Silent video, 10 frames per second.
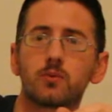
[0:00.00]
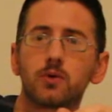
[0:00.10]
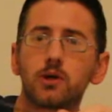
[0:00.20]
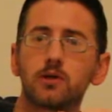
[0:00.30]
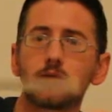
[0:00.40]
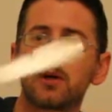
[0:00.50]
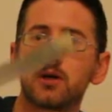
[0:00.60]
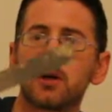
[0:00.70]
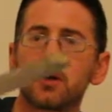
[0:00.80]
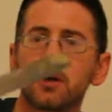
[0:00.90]
weight.
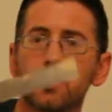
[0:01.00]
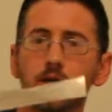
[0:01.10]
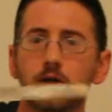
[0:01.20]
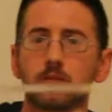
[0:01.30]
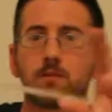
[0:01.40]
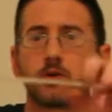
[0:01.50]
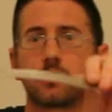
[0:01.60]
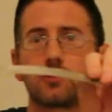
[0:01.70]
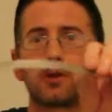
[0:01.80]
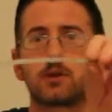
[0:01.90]
You
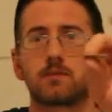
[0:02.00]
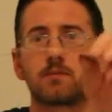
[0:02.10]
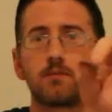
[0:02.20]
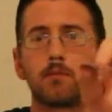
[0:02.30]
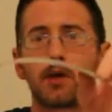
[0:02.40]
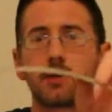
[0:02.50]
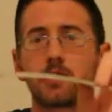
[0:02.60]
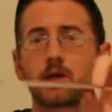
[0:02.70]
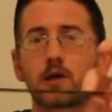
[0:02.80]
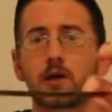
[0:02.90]
can just bend
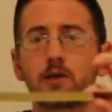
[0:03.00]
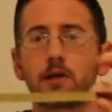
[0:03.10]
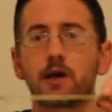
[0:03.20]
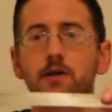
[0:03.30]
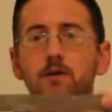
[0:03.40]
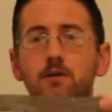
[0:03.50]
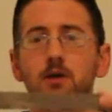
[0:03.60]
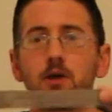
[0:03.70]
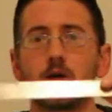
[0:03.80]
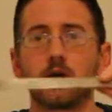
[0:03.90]
it like that,
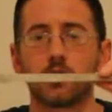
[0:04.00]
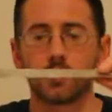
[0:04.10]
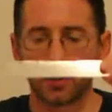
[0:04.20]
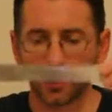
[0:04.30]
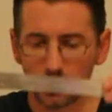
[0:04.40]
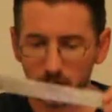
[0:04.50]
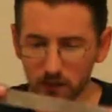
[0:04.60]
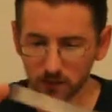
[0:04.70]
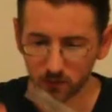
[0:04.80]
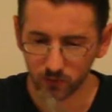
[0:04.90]

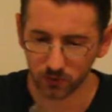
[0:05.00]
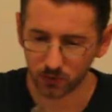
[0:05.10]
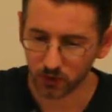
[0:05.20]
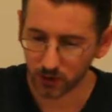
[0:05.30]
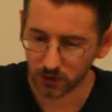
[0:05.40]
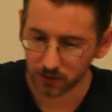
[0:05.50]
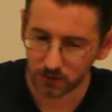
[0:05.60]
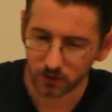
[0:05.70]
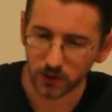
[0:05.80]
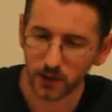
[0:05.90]
and we want to
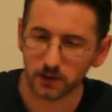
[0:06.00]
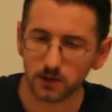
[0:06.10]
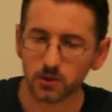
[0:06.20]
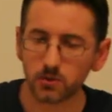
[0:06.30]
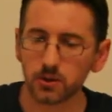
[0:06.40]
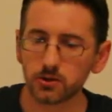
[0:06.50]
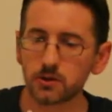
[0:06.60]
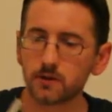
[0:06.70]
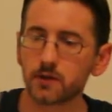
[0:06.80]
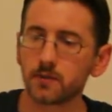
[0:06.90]
create a
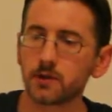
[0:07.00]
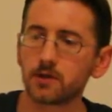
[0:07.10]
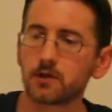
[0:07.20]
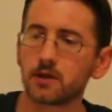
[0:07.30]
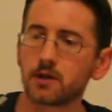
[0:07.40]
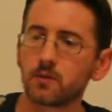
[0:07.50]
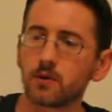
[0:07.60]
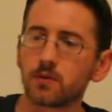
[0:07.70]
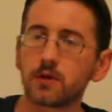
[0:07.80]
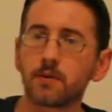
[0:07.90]
structure from it, and
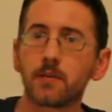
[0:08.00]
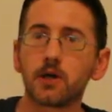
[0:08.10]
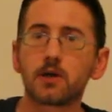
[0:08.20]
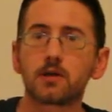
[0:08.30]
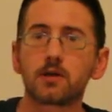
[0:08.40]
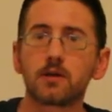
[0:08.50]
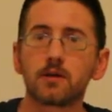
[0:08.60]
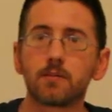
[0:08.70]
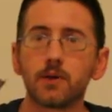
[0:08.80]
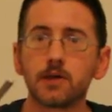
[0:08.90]
we want to make
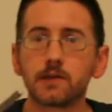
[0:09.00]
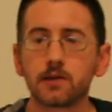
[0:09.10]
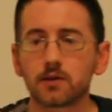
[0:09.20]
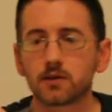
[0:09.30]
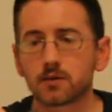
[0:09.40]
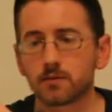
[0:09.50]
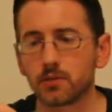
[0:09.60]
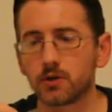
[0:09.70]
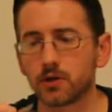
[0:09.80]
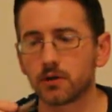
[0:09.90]
the basic
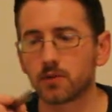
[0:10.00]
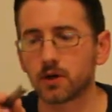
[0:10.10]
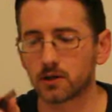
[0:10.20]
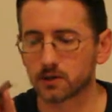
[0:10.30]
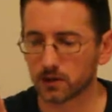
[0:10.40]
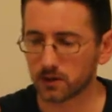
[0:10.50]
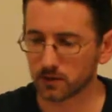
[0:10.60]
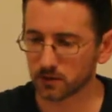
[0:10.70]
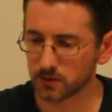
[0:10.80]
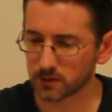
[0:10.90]
building blocks that are
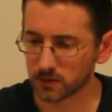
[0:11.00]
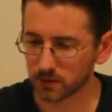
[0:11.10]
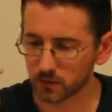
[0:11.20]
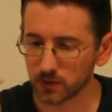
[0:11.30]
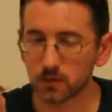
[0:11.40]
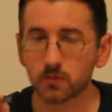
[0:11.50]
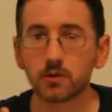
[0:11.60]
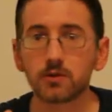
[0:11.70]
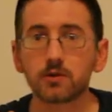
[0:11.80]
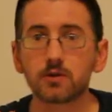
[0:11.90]
used in
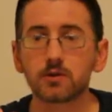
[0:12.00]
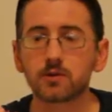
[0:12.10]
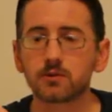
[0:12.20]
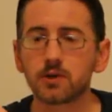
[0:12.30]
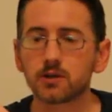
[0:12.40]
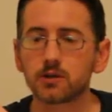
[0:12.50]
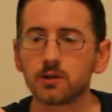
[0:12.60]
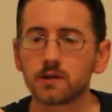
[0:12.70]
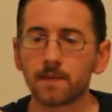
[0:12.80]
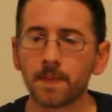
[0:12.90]
real-world
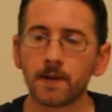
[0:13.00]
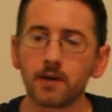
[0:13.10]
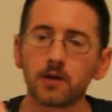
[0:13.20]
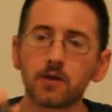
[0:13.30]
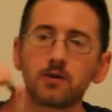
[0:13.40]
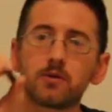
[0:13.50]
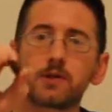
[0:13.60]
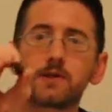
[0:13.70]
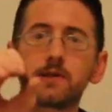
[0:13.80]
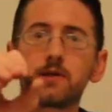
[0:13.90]
constructions. Here you
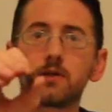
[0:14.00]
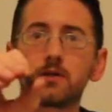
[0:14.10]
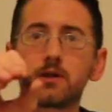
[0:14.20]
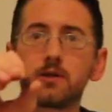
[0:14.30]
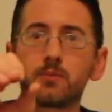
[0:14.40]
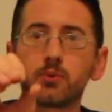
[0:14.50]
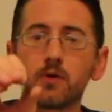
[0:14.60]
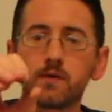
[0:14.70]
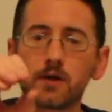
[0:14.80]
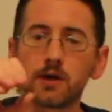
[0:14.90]
can see an L
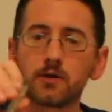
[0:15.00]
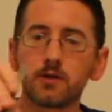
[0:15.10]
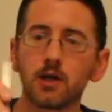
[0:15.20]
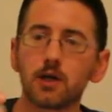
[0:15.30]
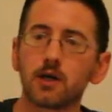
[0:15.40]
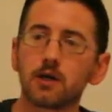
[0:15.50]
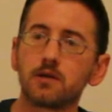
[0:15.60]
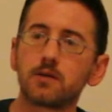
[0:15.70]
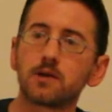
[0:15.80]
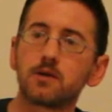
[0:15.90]
profile, and
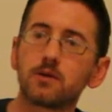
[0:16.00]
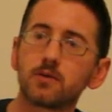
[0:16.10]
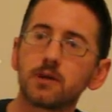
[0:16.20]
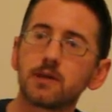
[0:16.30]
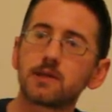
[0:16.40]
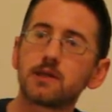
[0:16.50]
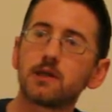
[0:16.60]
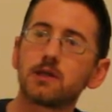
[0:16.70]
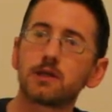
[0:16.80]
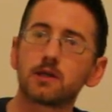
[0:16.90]
you can already
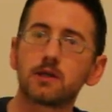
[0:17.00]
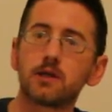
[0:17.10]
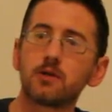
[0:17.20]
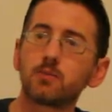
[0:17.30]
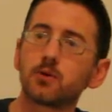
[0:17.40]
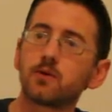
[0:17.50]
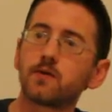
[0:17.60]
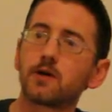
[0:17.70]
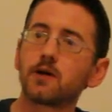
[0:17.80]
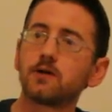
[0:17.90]
see that an L
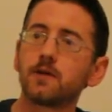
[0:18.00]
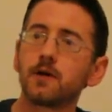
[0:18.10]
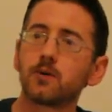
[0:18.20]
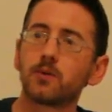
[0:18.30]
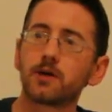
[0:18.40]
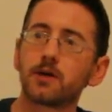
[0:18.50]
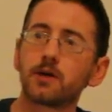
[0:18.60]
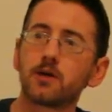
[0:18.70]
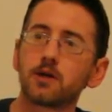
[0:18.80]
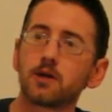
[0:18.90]
profile, when
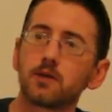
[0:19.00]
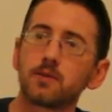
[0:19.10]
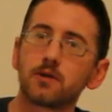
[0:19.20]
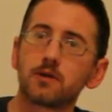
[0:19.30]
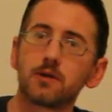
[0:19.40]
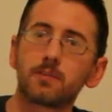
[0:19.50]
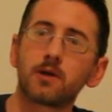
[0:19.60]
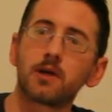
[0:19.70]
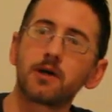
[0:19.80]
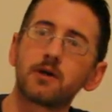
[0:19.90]
I
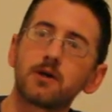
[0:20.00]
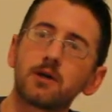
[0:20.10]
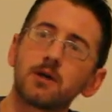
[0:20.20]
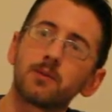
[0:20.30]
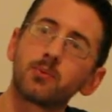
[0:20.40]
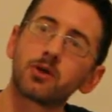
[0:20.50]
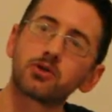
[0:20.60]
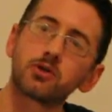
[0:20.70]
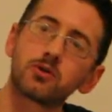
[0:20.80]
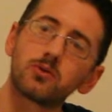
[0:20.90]
apply
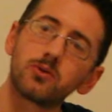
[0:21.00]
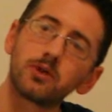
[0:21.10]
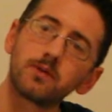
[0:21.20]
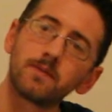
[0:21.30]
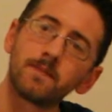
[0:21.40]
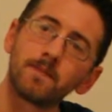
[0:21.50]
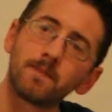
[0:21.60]
pressure to it,